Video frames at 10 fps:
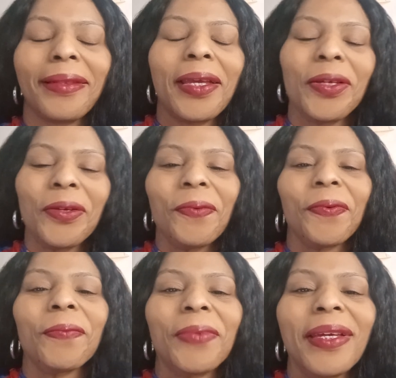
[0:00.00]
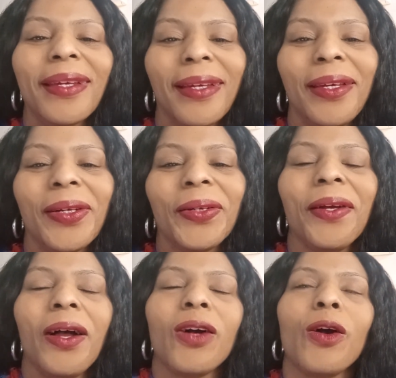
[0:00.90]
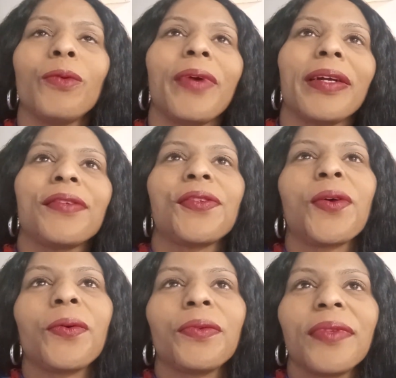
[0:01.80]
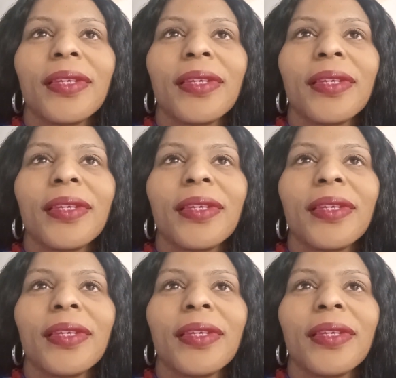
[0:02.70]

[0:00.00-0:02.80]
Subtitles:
Thank you for being here. All right, so